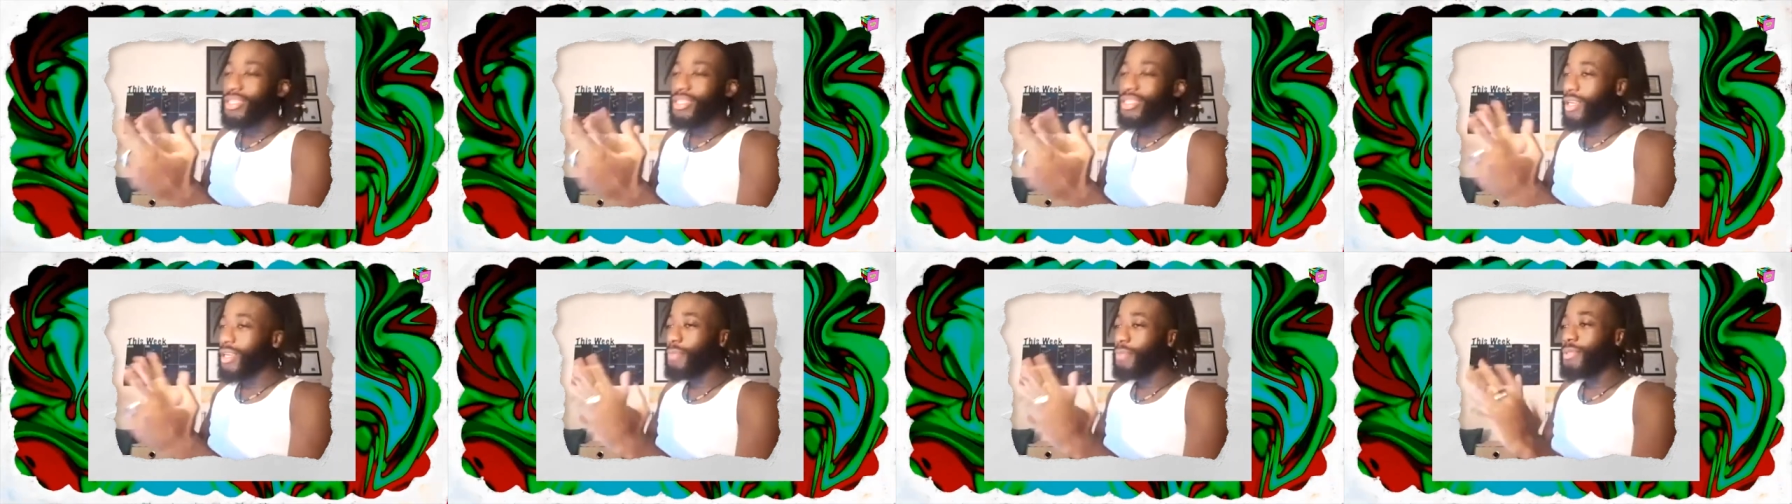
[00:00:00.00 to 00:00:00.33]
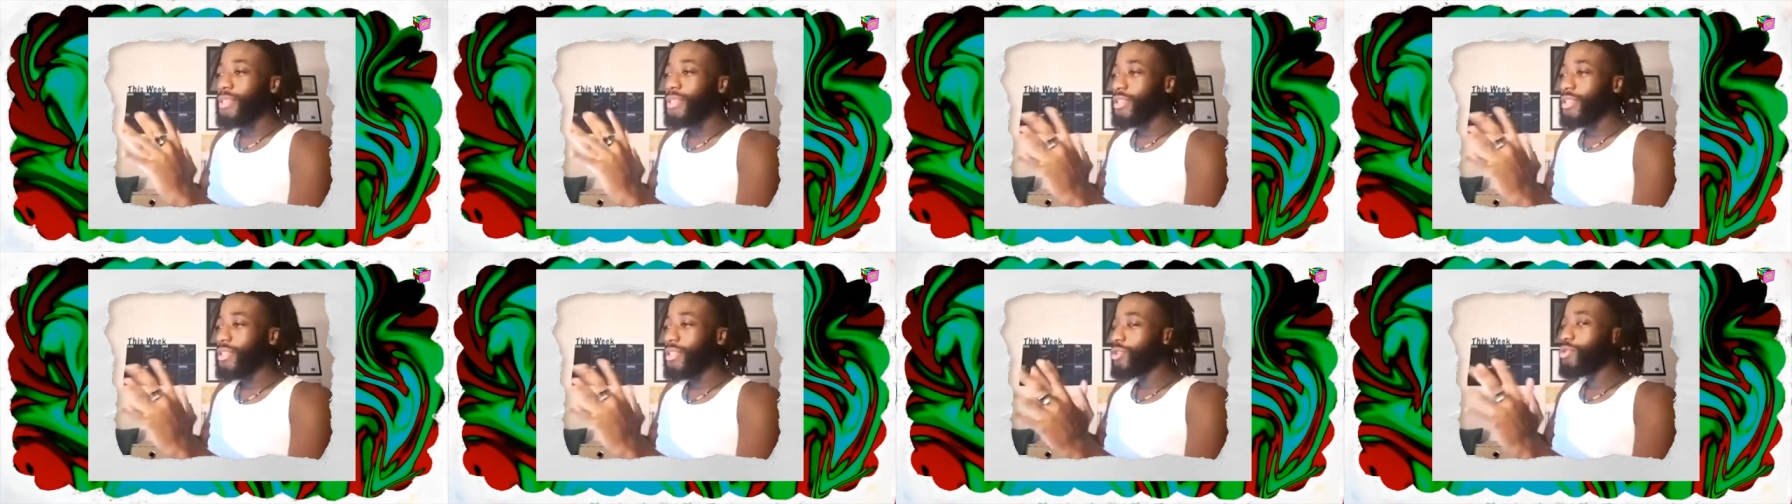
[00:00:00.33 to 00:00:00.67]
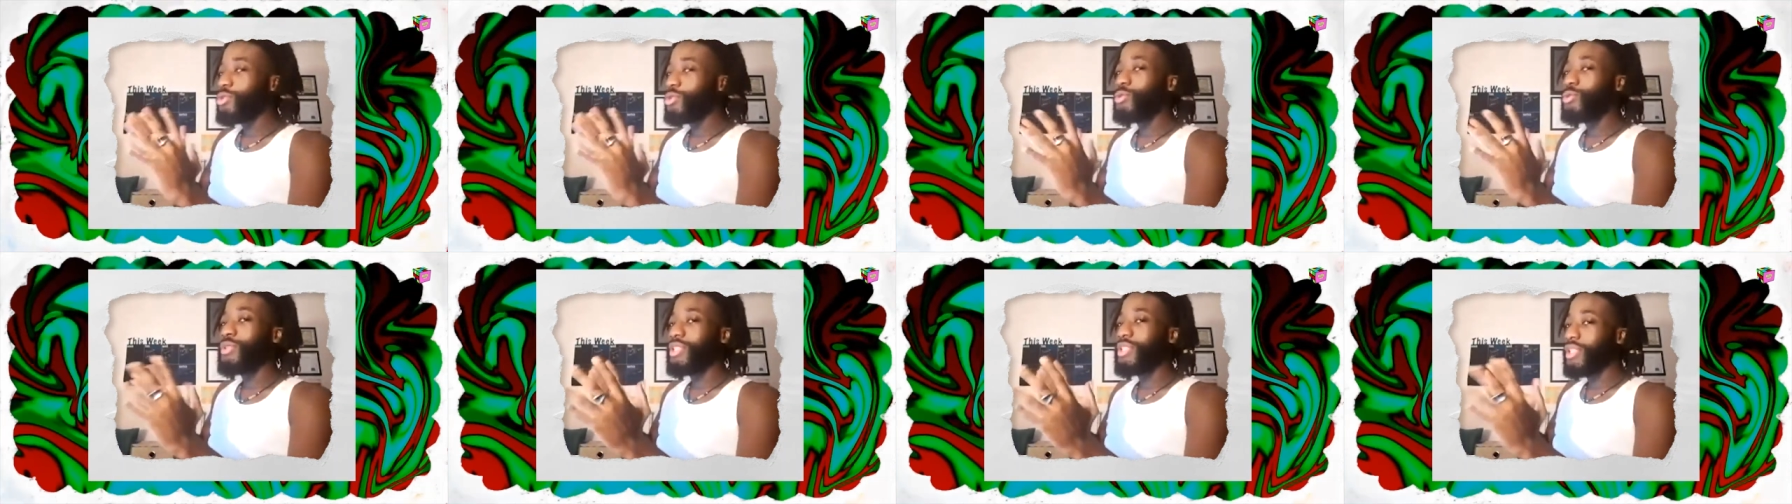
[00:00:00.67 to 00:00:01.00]
Do you know what I'm saying? You know,
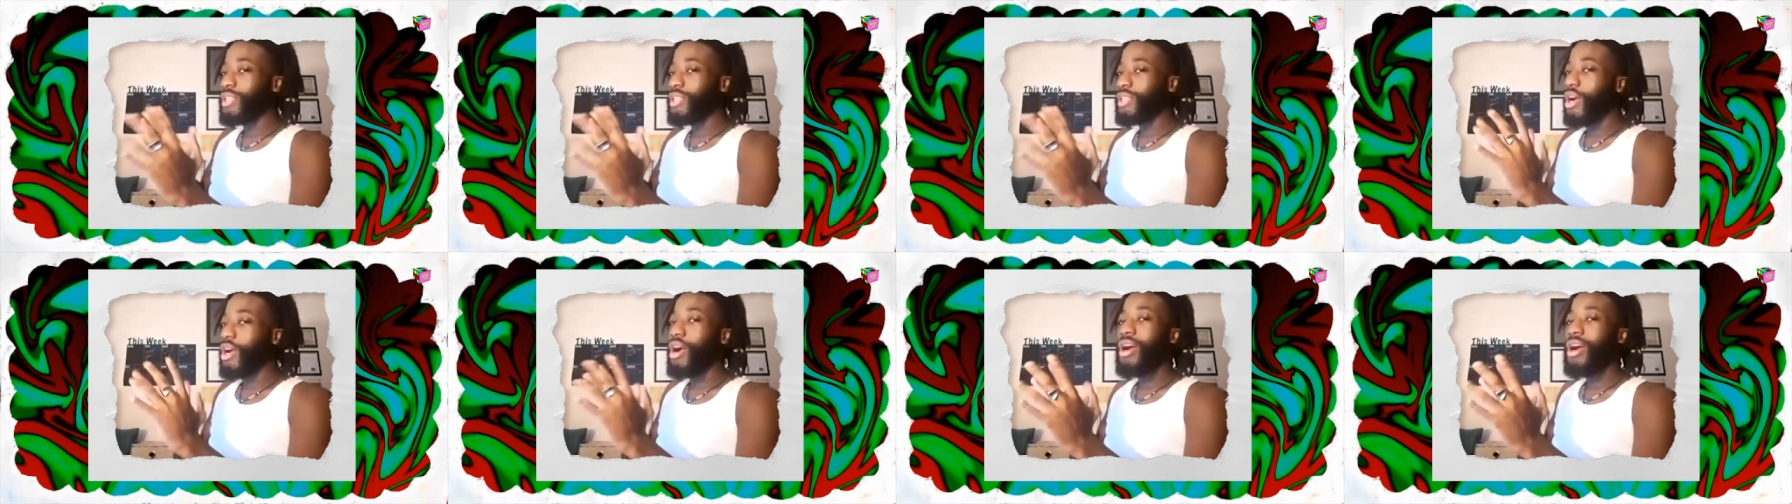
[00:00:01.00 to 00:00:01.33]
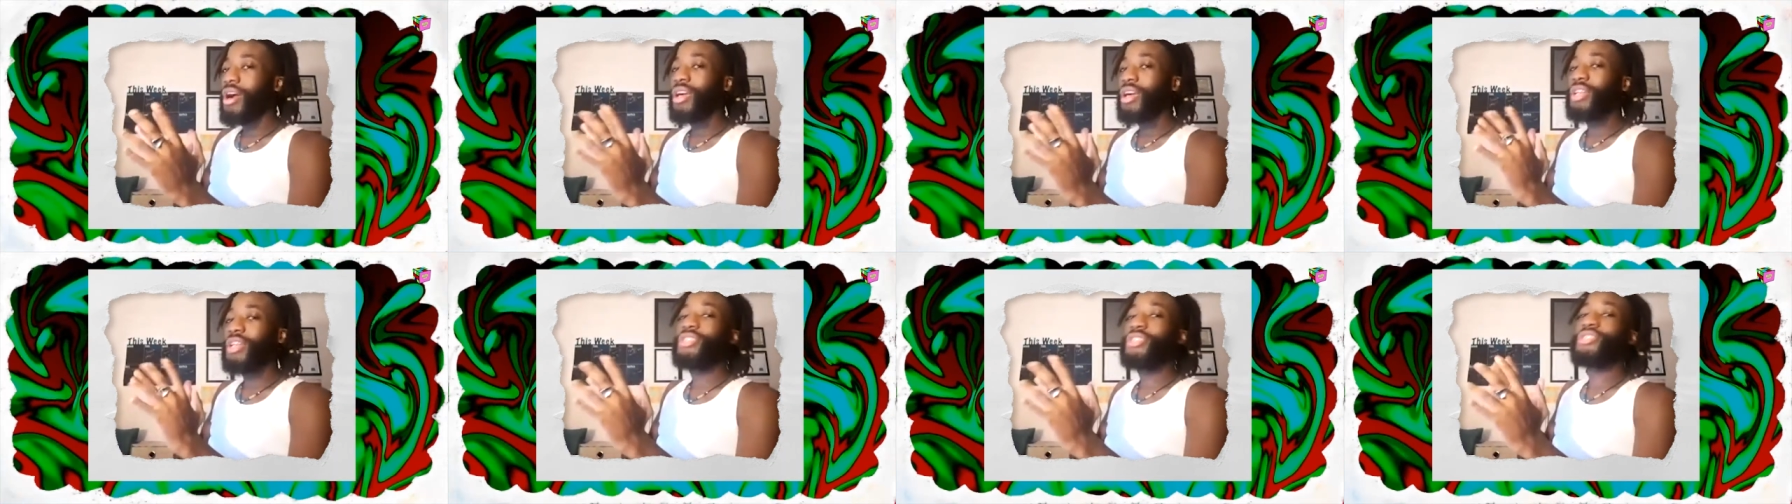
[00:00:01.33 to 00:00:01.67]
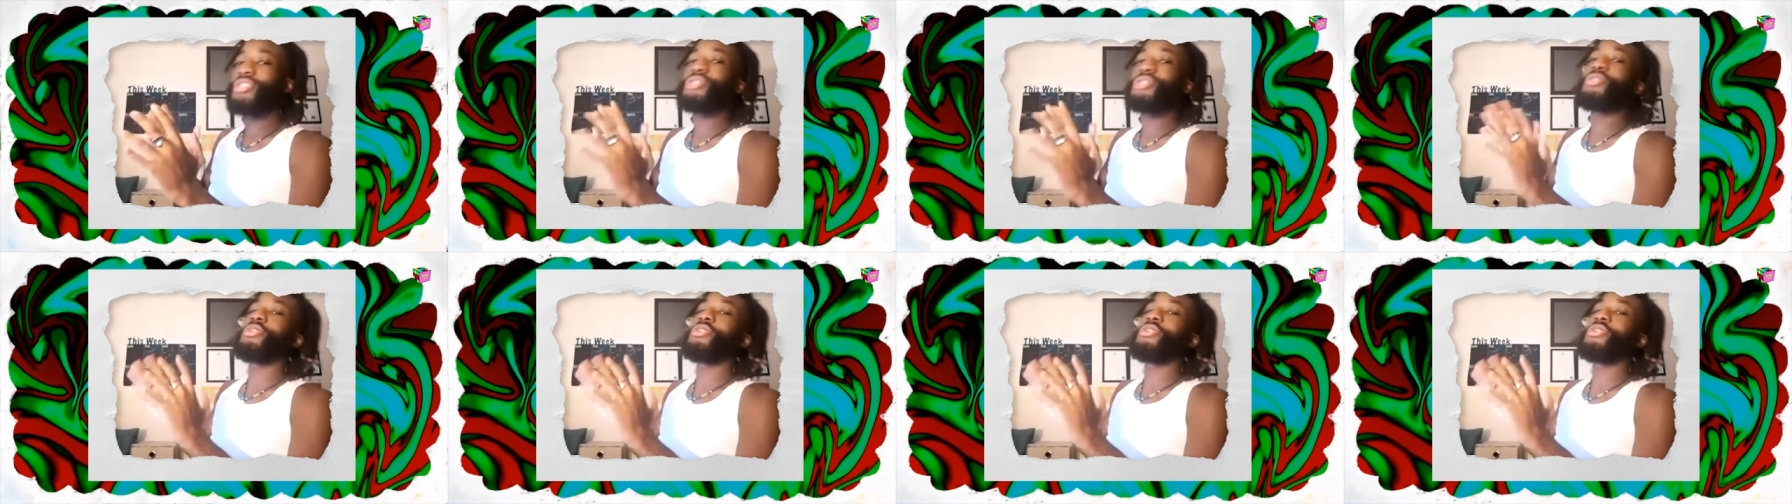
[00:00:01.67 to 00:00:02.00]
Swizz is an art
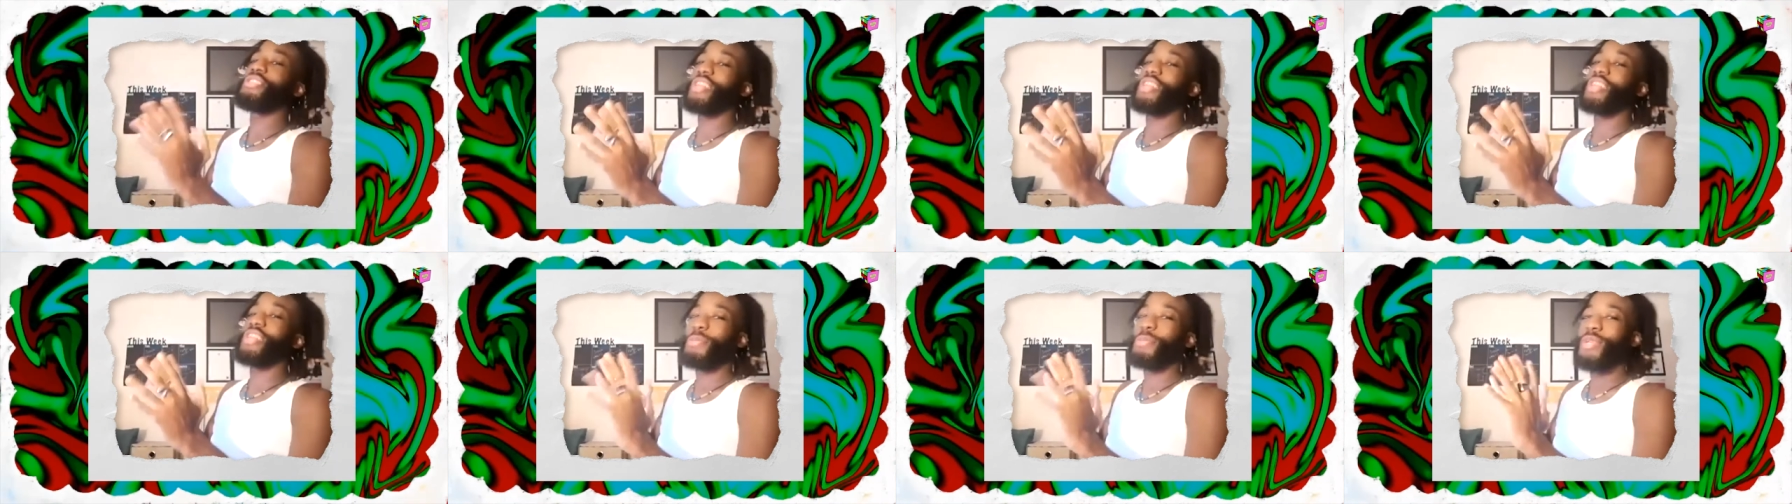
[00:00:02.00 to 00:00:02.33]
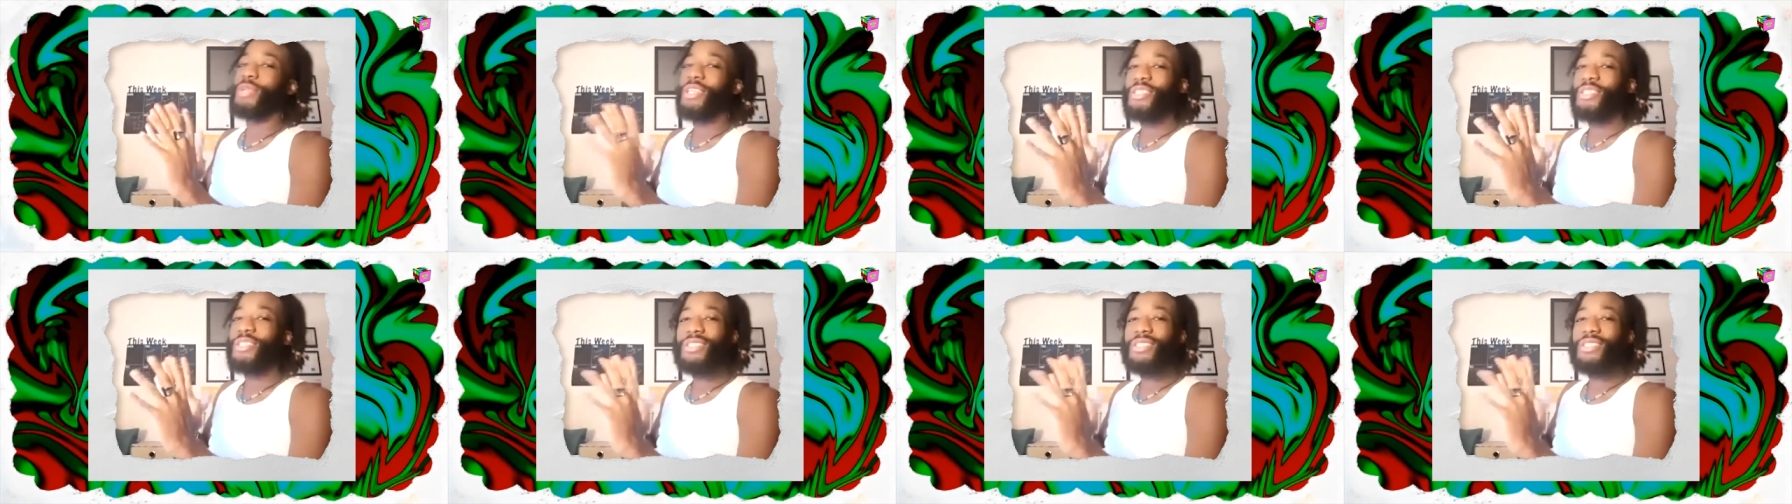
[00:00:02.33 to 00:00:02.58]
connoisseur. Do you know what I mean?